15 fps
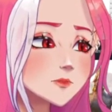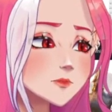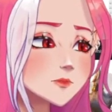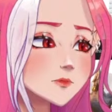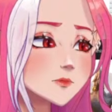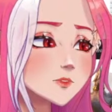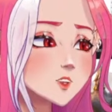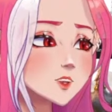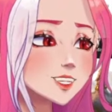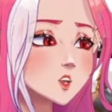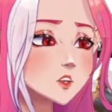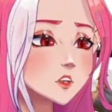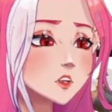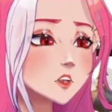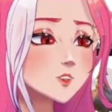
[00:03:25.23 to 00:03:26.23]
I never
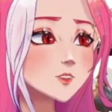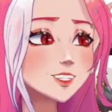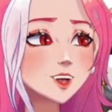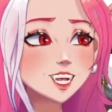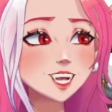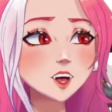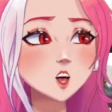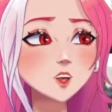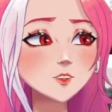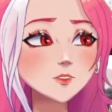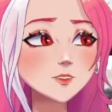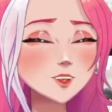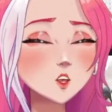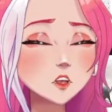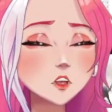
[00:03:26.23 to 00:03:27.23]
want to play
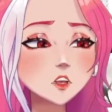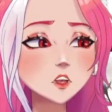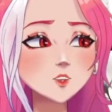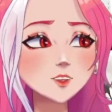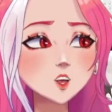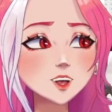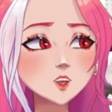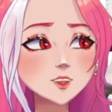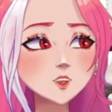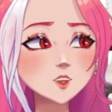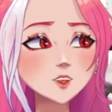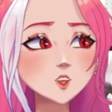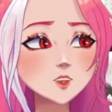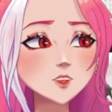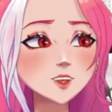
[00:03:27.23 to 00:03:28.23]
with these
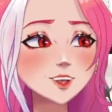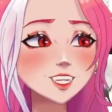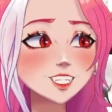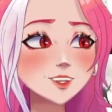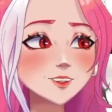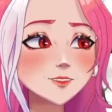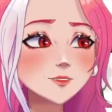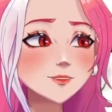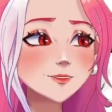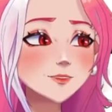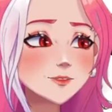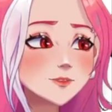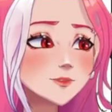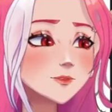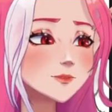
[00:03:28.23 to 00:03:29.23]
people again.
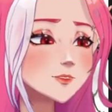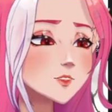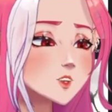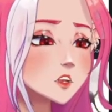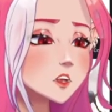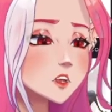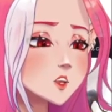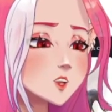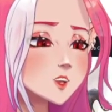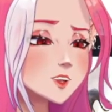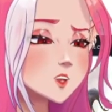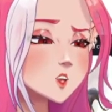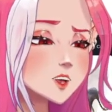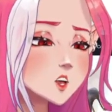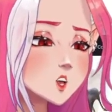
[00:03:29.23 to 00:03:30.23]
So I'm going to
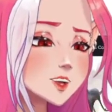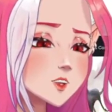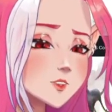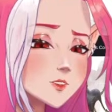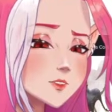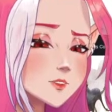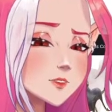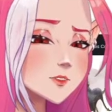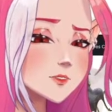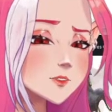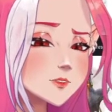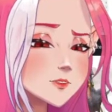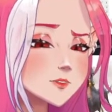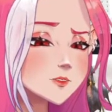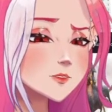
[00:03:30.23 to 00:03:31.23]
send
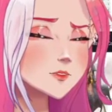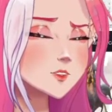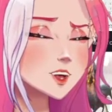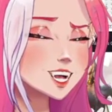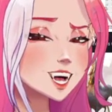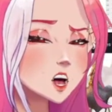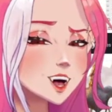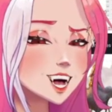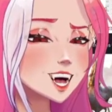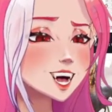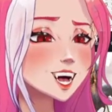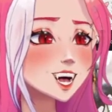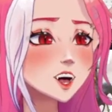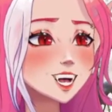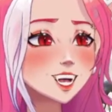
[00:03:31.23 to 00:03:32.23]

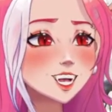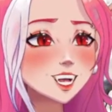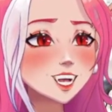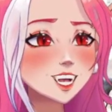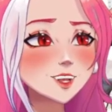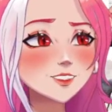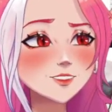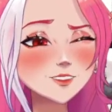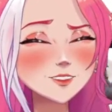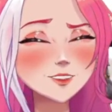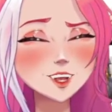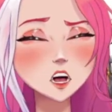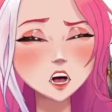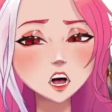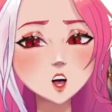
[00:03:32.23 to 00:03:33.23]
Yeah.
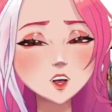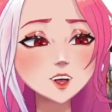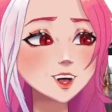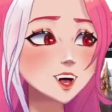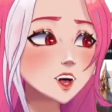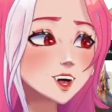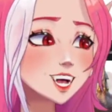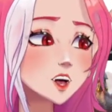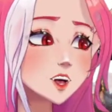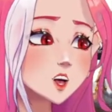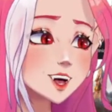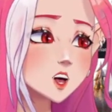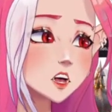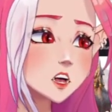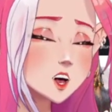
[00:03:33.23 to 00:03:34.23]
Depends on the
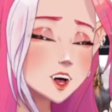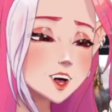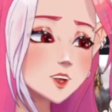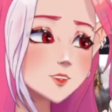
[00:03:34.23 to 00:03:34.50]
generation.